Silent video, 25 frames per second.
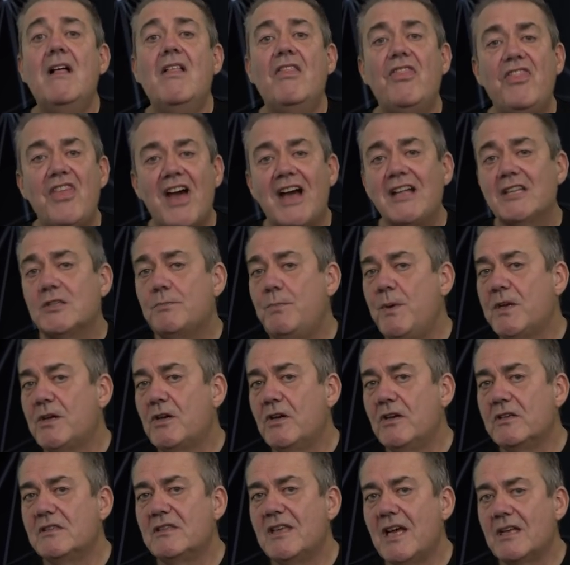That's
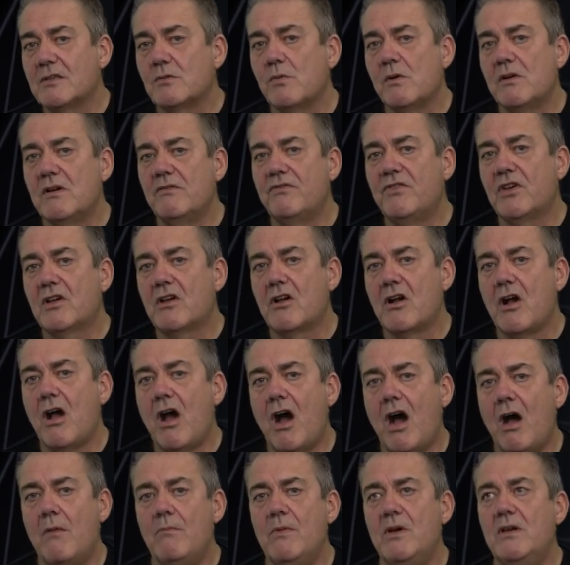because that's one of the
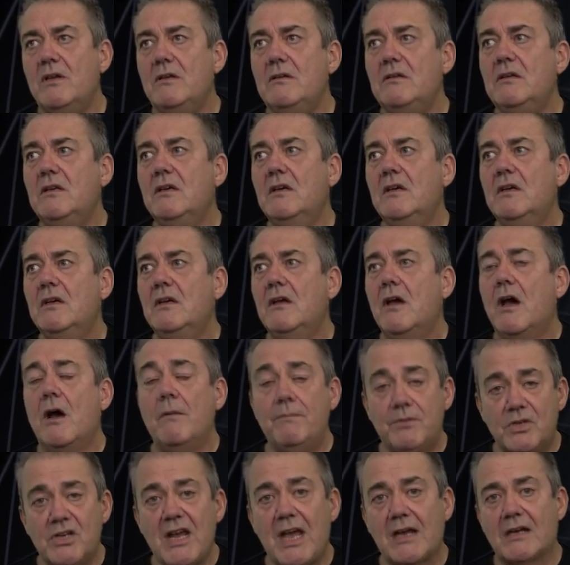common
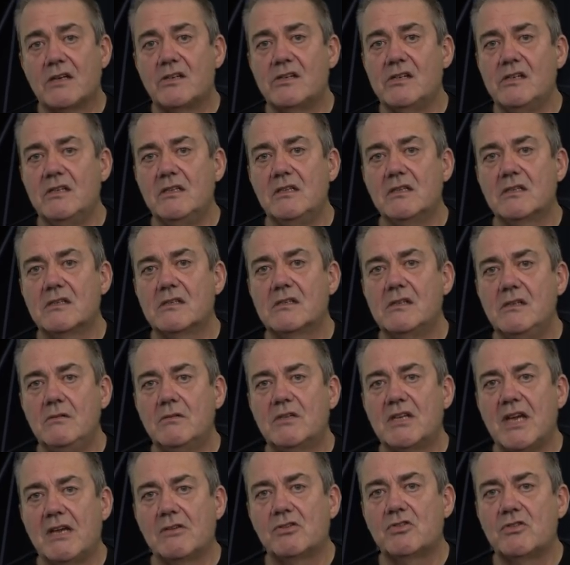objections to
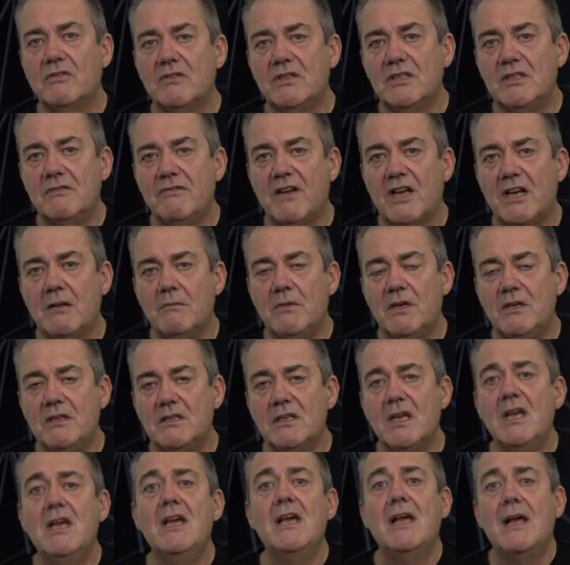test-driven development.